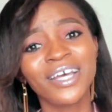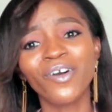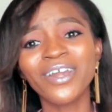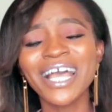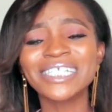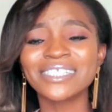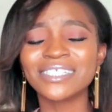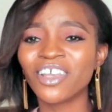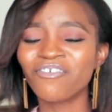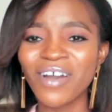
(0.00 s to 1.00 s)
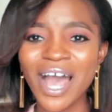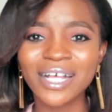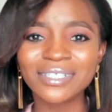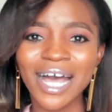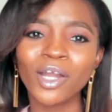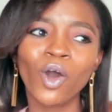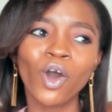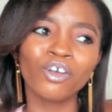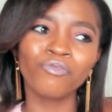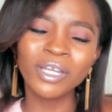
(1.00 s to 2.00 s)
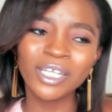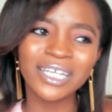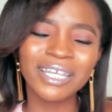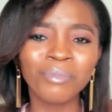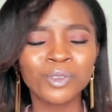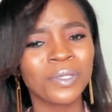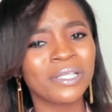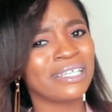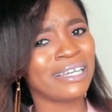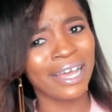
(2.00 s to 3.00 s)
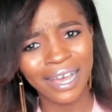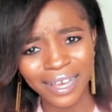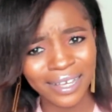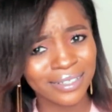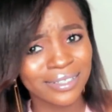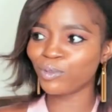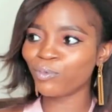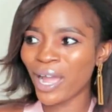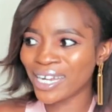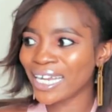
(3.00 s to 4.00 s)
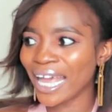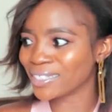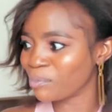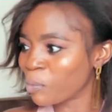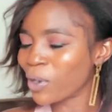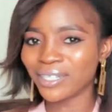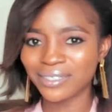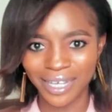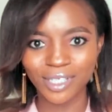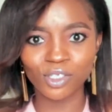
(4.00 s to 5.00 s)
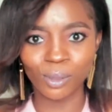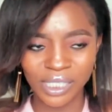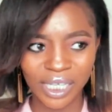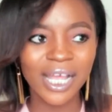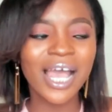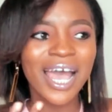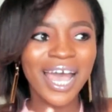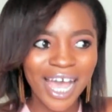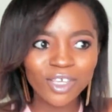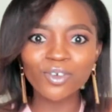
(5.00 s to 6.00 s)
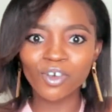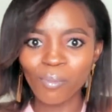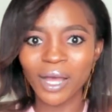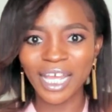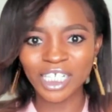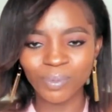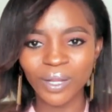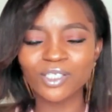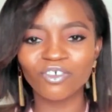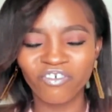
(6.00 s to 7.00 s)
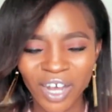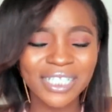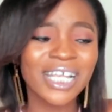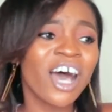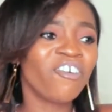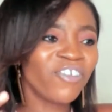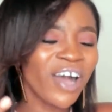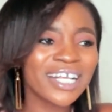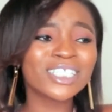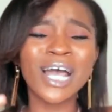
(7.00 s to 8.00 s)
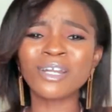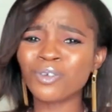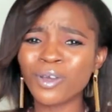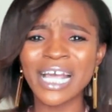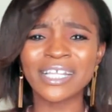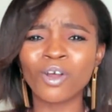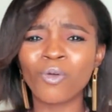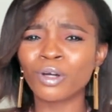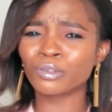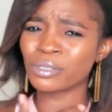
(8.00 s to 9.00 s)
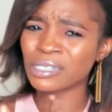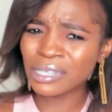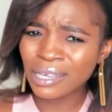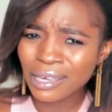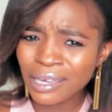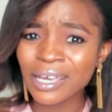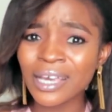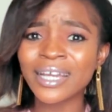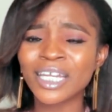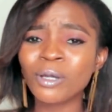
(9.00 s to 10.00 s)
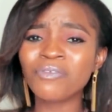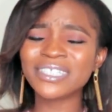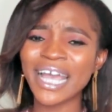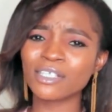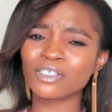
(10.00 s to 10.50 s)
unless the fans are not reading in between the lines, when like people are saying something and you come and explain to fans, I don't know, it's like they don't want to see, they will even start